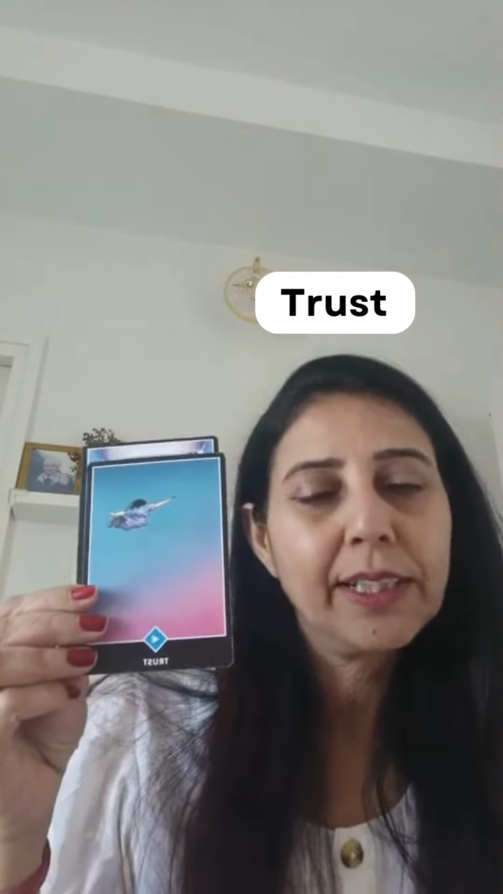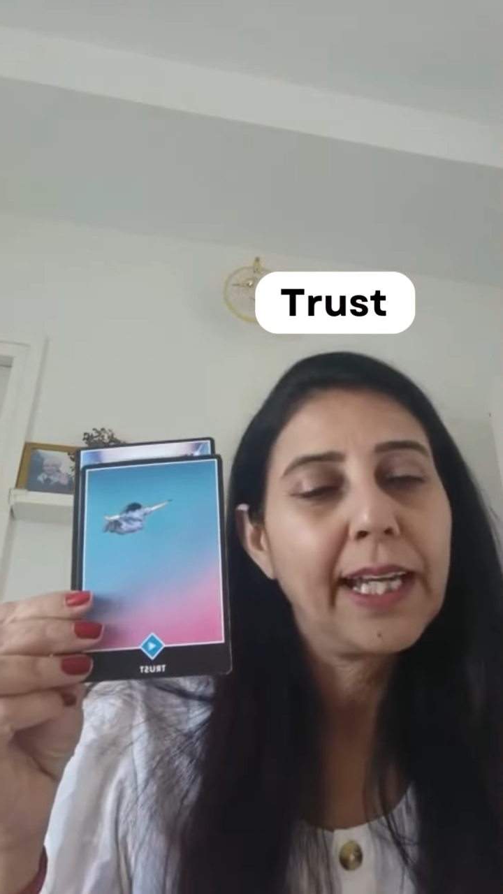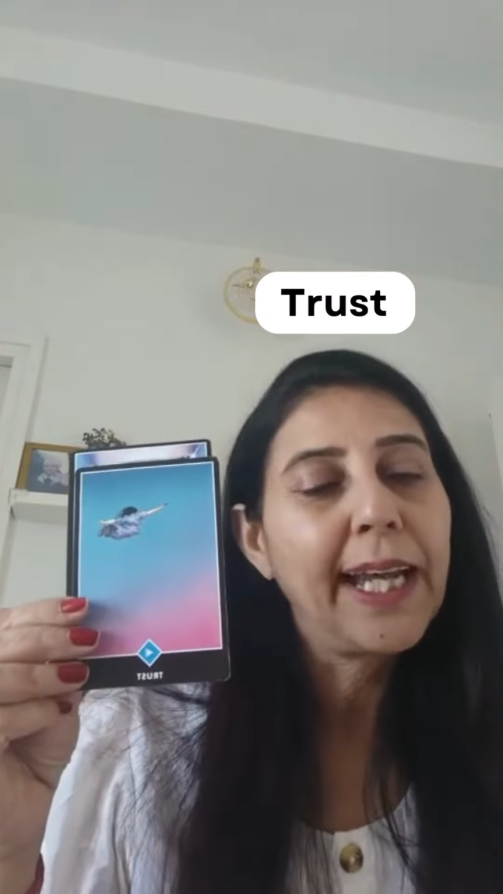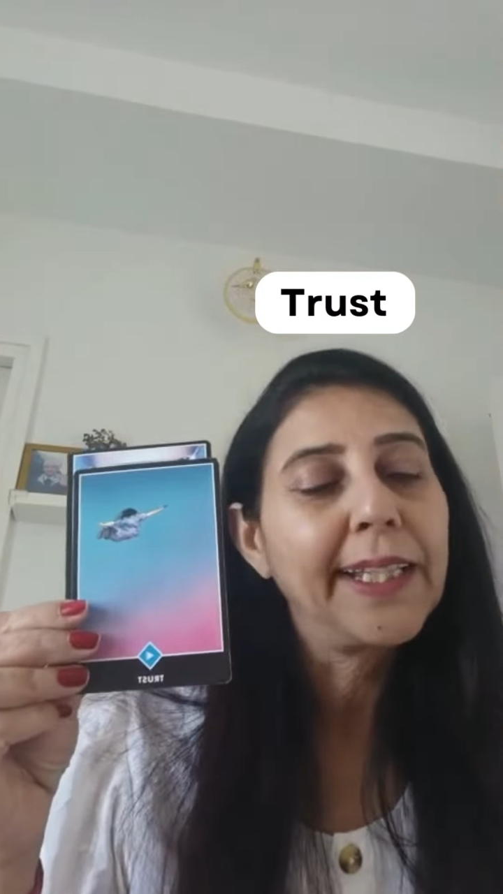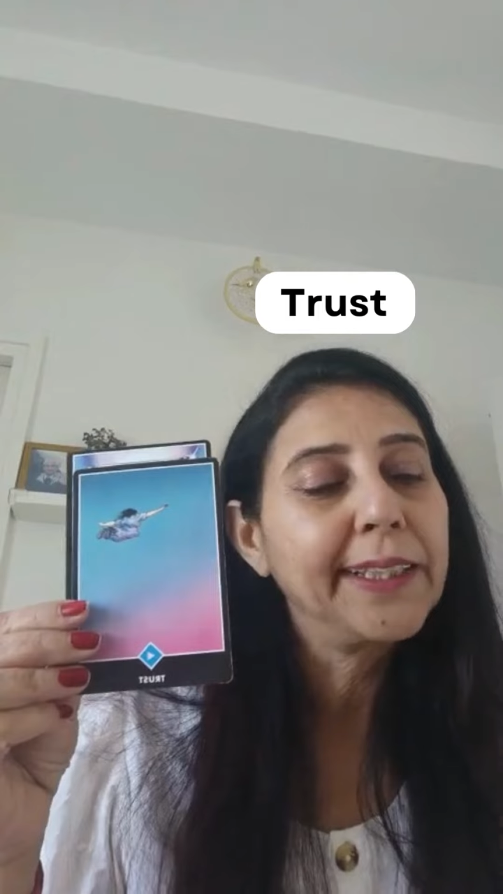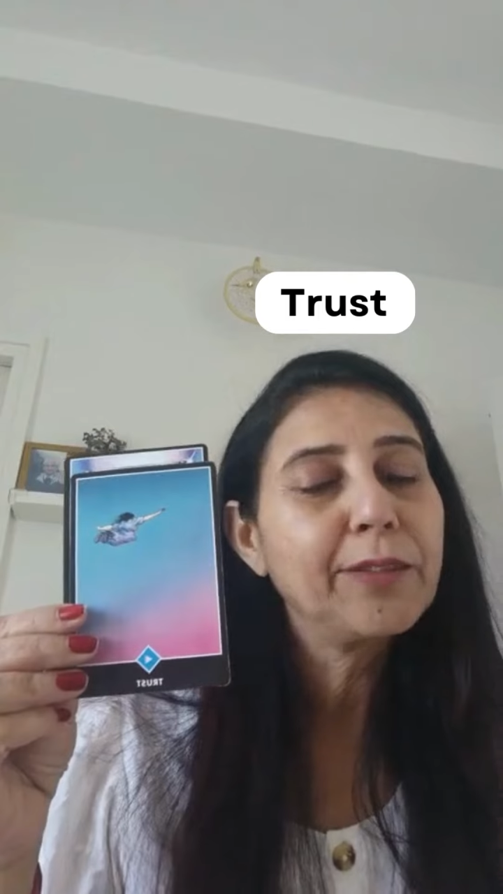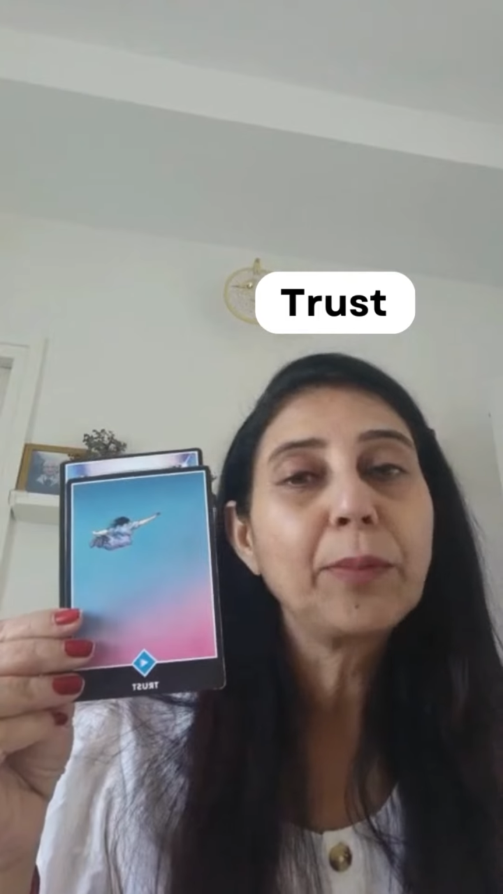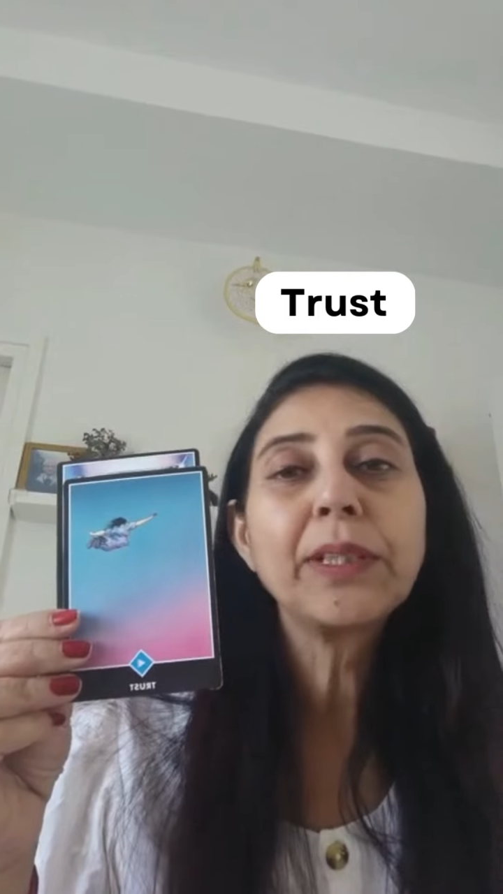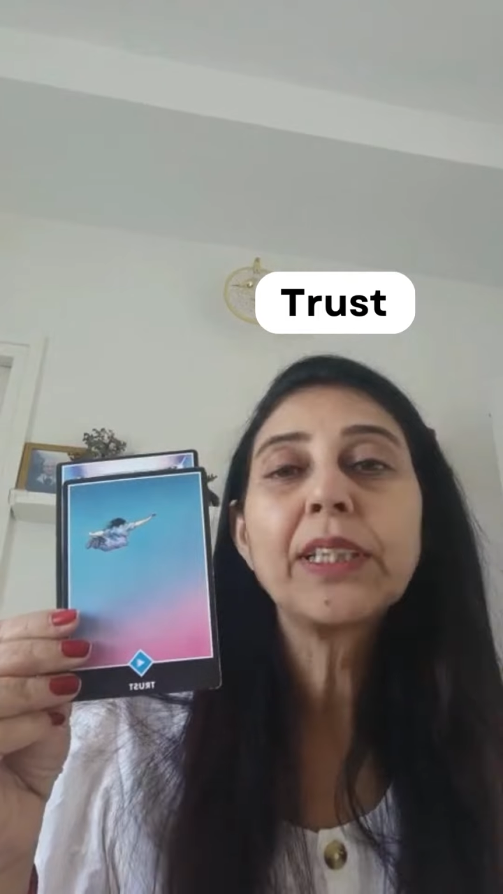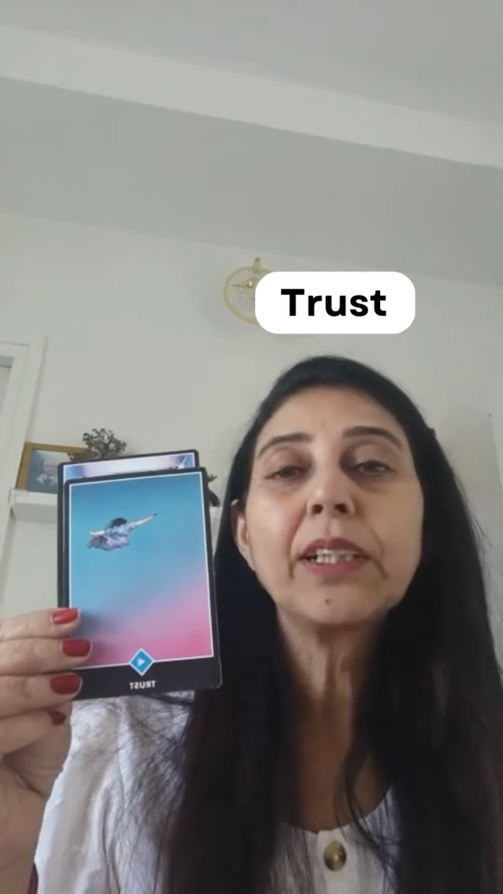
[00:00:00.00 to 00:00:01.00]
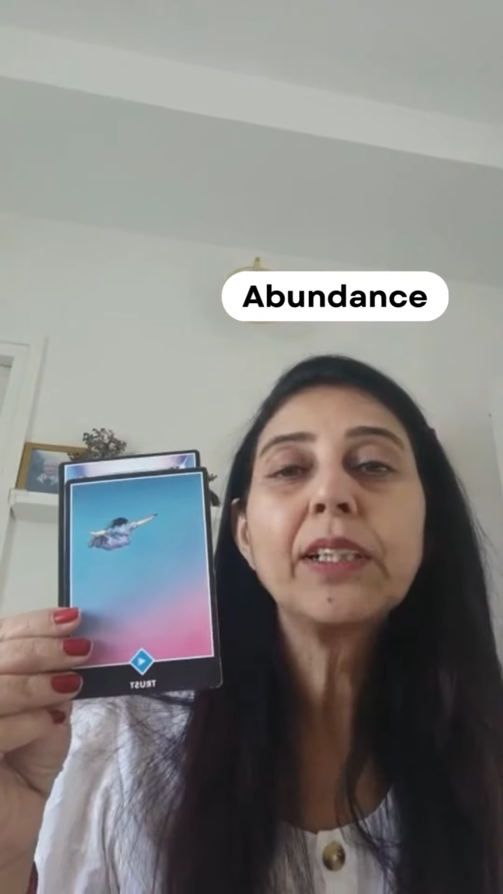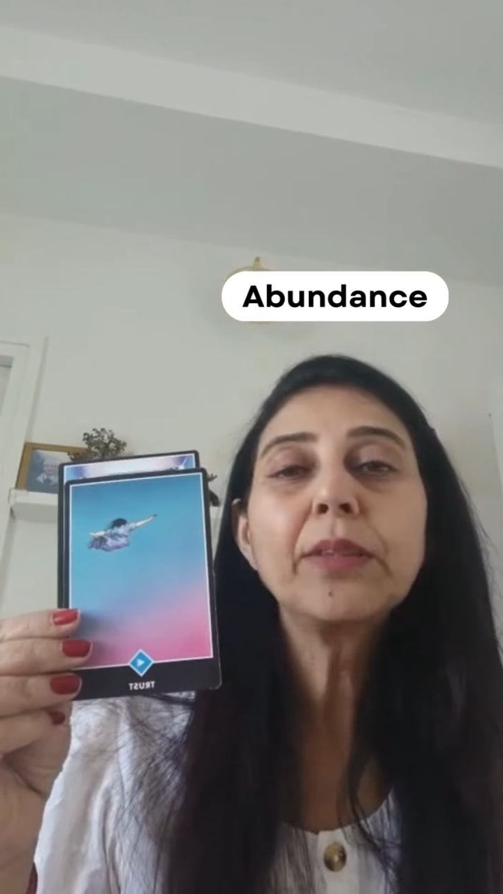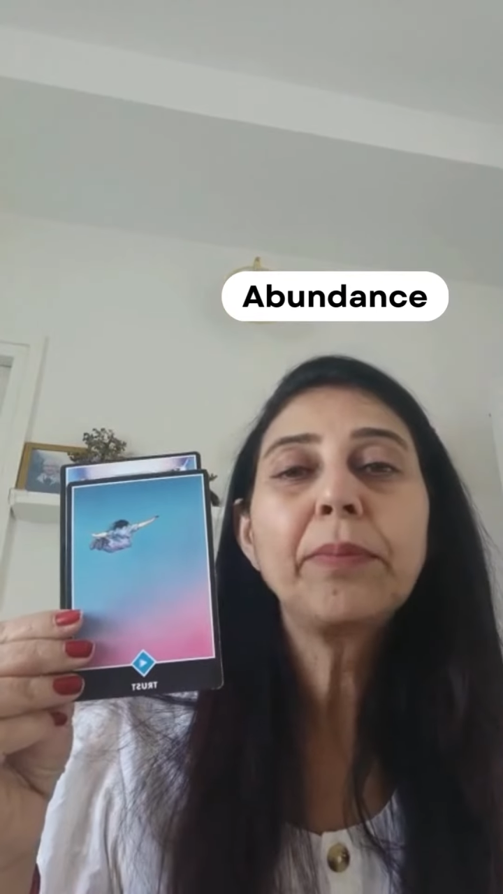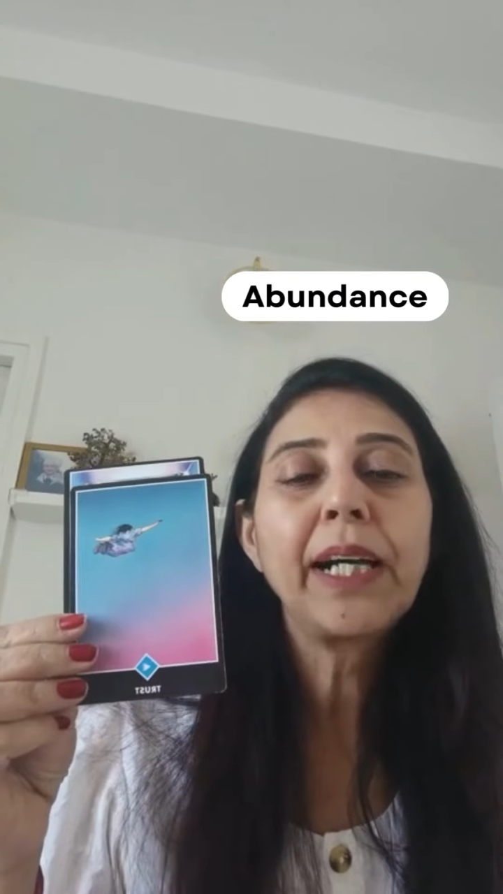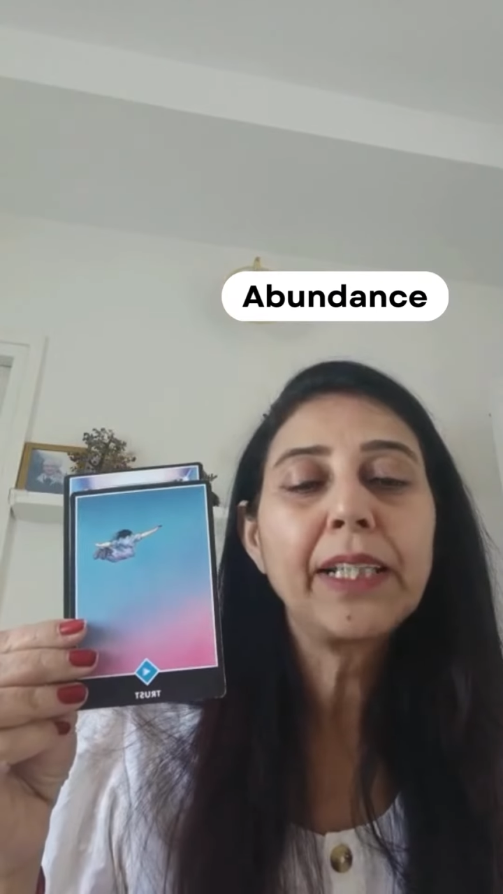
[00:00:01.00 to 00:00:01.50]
And from the third pile,